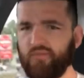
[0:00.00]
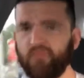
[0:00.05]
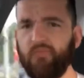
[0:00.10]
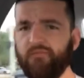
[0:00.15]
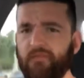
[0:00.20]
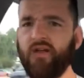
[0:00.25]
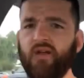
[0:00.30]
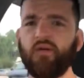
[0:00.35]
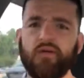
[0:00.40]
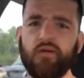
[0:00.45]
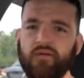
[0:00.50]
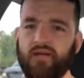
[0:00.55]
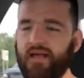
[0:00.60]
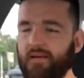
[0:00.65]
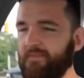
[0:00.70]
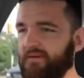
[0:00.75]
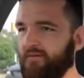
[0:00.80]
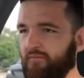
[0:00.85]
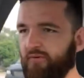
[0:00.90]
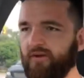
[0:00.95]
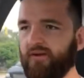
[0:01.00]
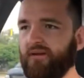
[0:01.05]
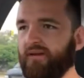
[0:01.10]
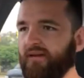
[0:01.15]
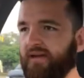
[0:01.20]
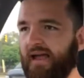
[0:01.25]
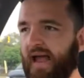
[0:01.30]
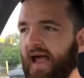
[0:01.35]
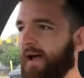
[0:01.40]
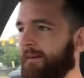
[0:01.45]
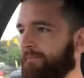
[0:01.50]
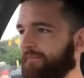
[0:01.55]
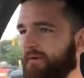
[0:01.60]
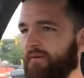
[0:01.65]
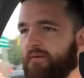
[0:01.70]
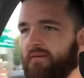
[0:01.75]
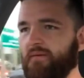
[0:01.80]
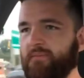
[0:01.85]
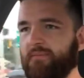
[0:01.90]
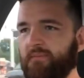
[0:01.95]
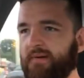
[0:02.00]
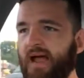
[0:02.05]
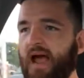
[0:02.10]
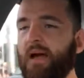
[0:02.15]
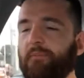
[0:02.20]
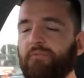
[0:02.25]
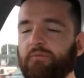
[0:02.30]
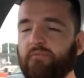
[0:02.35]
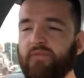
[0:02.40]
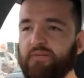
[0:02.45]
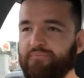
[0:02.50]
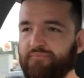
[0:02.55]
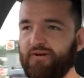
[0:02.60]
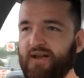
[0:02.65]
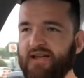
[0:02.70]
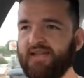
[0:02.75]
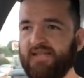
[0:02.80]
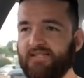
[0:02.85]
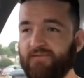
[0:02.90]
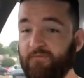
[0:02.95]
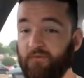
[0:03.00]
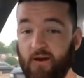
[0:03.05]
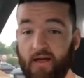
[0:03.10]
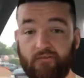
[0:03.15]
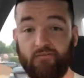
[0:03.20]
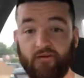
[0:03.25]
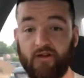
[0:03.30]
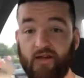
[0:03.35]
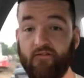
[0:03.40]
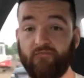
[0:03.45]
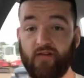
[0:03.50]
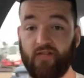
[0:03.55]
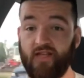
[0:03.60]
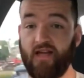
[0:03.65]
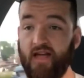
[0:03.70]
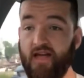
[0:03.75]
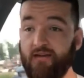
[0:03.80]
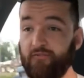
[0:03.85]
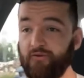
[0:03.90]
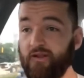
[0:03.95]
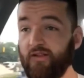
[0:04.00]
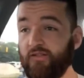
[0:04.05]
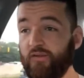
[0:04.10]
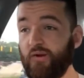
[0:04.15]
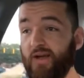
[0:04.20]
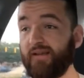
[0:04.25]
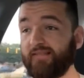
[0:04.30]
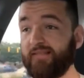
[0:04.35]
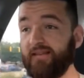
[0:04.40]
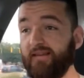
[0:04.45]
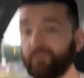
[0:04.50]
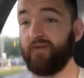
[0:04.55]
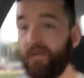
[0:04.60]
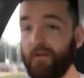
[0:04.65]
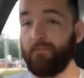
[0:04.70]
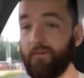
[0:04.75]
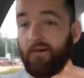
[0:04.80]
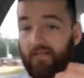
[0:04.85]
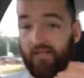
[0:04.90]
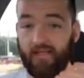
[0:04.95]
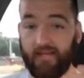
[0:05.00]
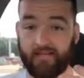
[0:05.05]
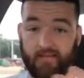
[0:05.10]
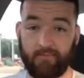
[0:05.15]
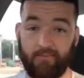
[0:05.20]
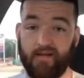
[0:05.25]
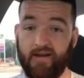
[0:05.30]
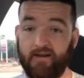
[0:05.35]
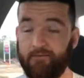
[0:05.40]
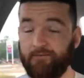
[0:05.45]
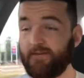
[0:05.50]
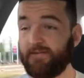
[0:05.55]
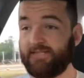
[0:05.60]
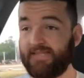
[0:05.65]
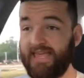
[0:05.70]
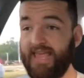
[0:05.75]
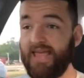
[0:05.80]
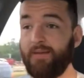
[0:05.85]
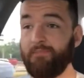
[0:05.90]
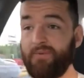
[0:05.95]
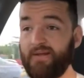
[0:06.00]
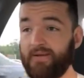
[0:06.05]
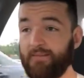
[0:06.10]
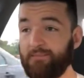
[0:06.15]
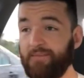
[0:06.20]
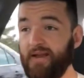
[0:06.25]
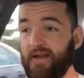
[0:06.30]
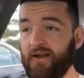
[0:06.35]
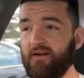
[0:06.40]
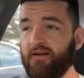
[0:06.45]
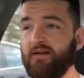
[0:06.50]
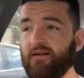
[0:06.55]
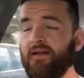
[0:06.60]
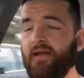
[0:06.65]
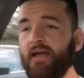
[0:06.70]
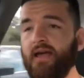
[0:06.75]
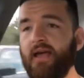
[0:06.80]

we're comparably priced for every other activity, but like the benefits can't be compared.